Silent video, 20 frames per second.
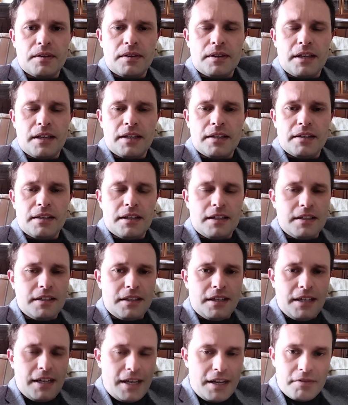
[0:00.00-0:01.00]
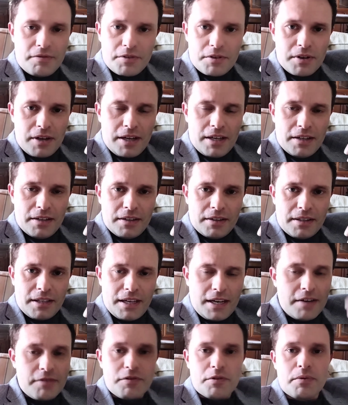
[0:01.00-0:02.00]

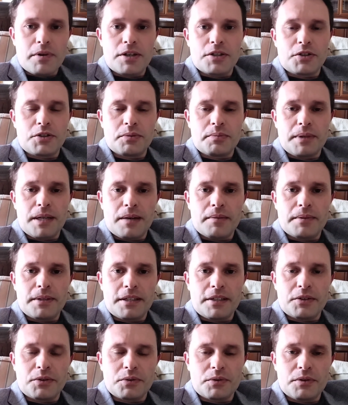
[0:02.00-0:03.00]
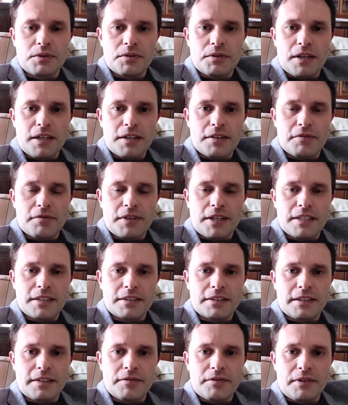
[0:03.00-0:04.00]
everyone should be able to get to an
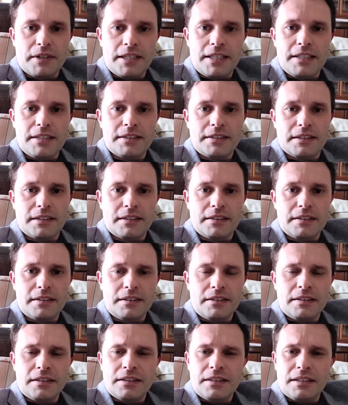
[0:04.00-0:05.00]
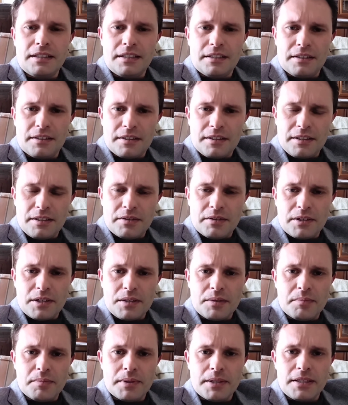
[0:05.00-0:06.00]
advanced level easy, in
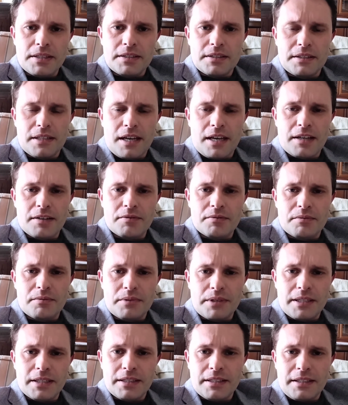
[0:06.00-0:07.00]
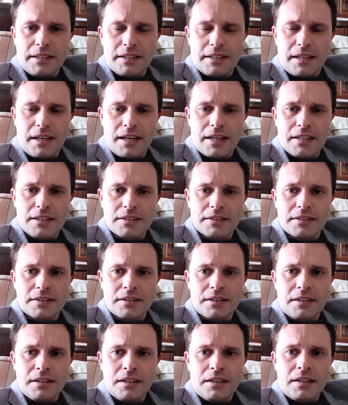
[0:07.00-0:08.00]
theory. But is that really the case?
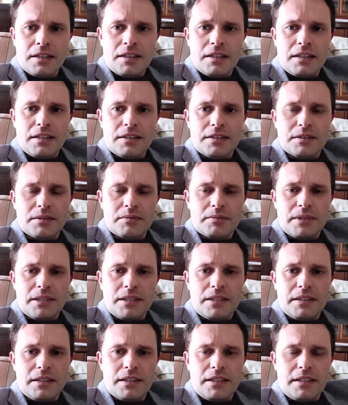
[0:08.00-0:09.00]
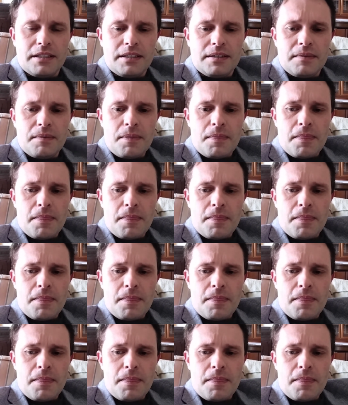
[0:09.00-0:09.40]
Is it really